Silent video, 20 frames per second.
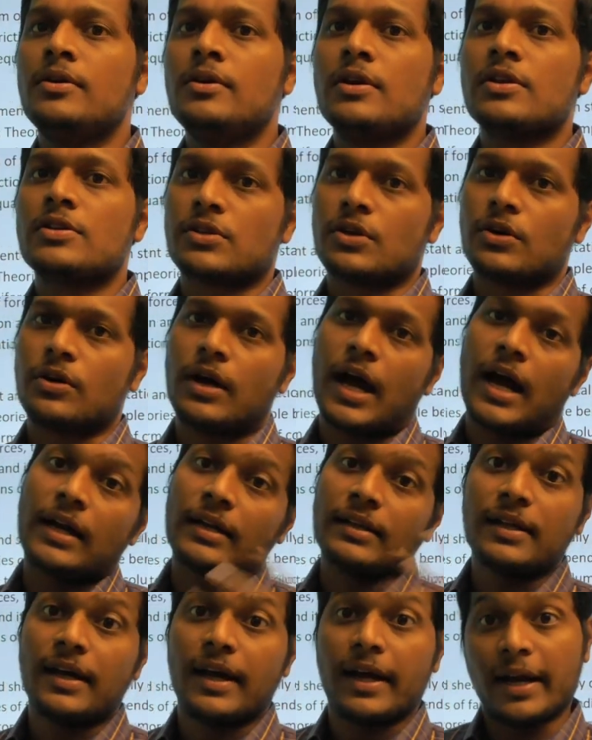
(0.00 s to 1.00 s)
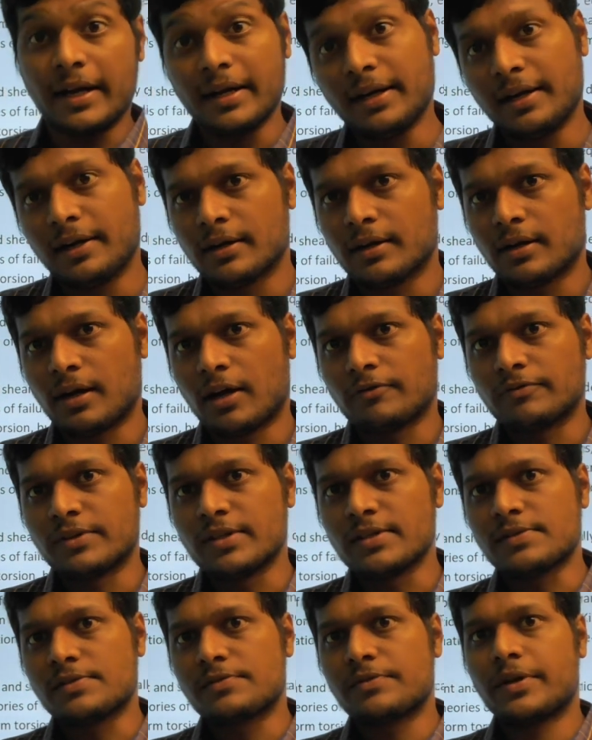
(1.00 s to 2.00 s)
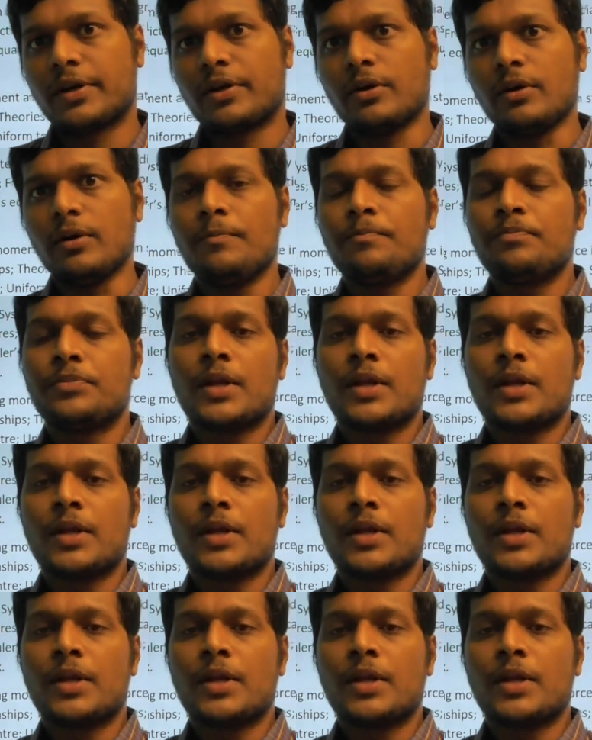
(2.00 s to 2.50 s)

so at the end of this video